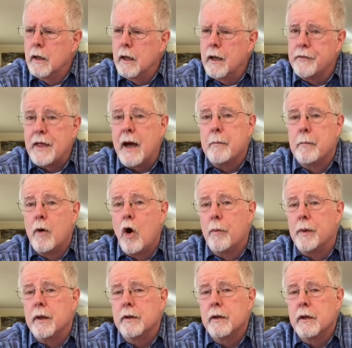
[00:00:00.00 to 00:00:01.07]
At that
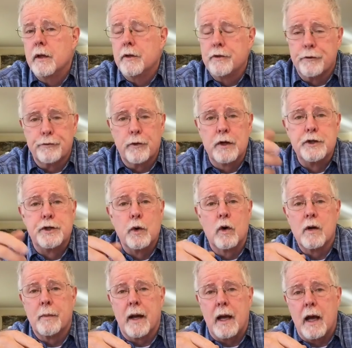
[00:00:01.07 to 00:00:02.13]
moment, the front door
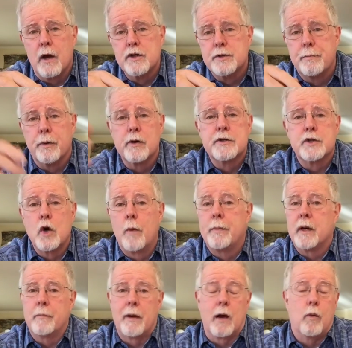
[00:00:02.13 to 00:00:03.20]
to my house burst open
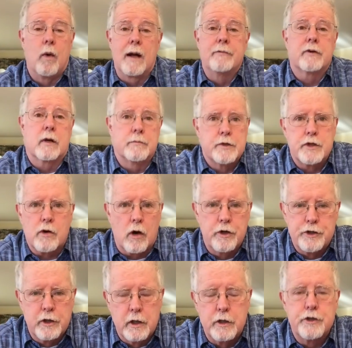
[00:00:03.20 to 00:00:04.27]
and my wife comes
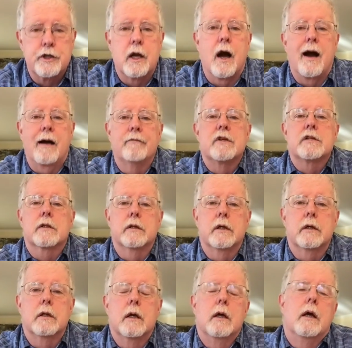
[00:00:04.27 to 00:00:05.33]
charging in. She
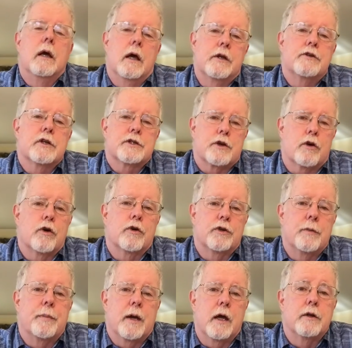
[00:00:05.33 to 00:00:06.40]
obviously had just heard the
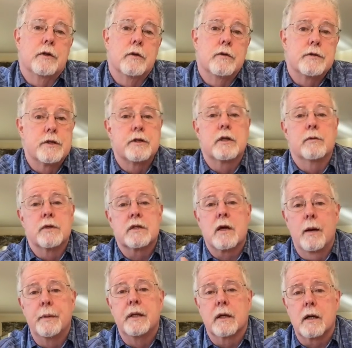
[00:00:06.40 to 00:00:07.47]
bad news and she was
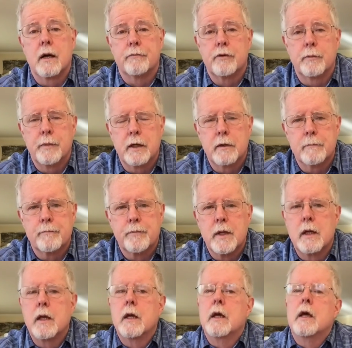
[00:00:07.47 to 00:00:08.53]
coming to comfort me.
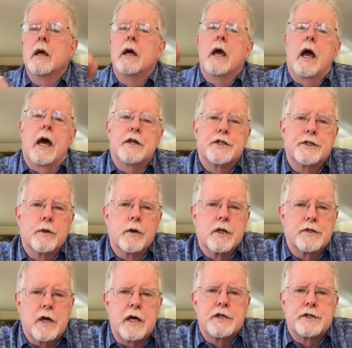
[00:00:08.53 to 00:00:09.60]
As soon
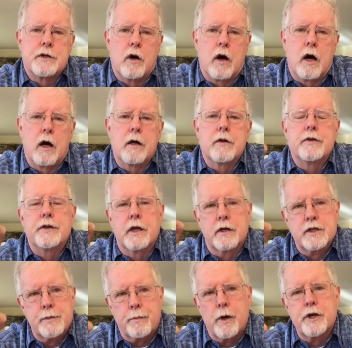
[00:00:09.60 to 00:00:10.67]
as I saw the
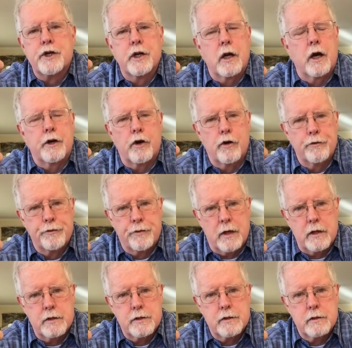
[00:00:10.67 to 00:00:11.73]
expression on her
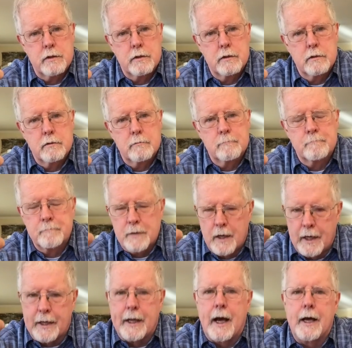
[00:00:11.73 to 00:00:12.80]
face,
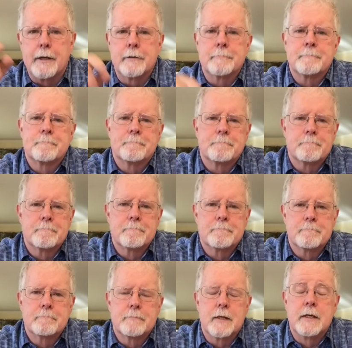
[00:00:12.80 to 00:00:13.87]
I got it.
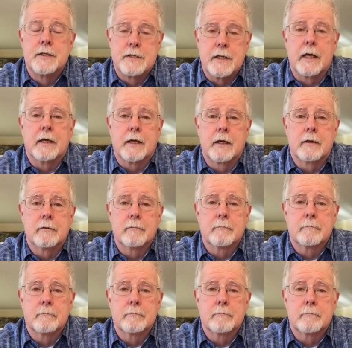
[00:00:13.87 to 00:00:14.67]
It sank in.